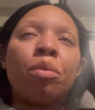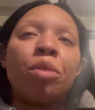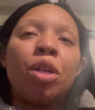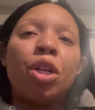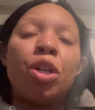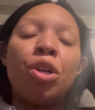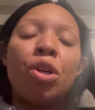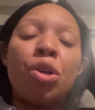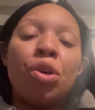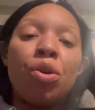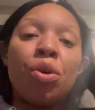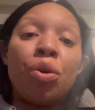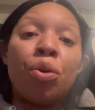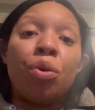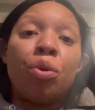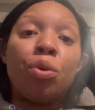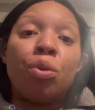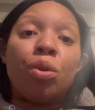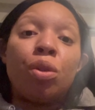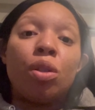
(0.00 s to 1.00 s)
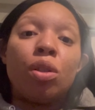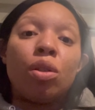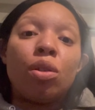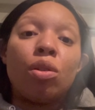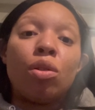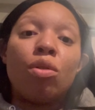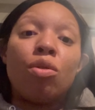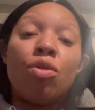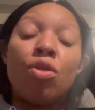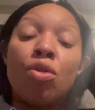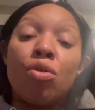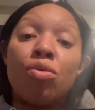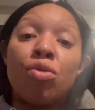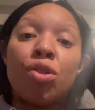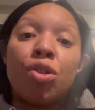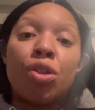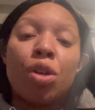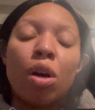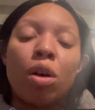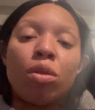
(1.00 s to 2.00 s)
news
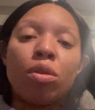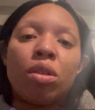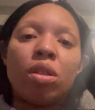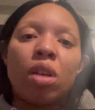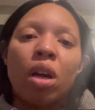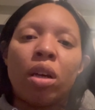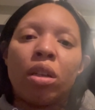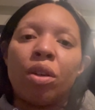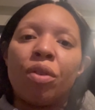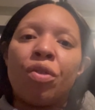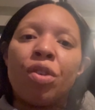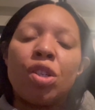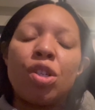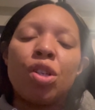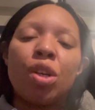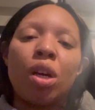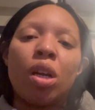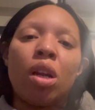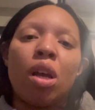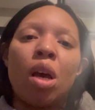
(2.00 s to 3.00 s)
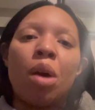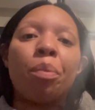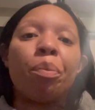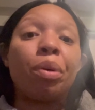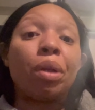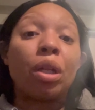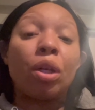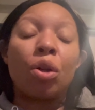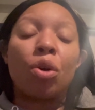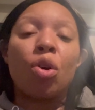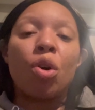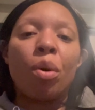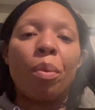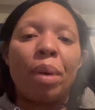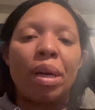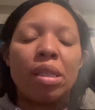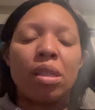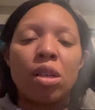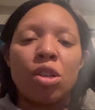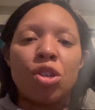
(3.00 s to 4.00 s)
shows, television, and political
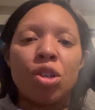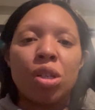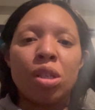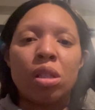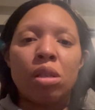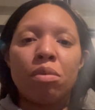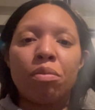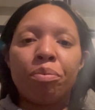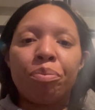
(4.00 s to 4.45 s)
messages.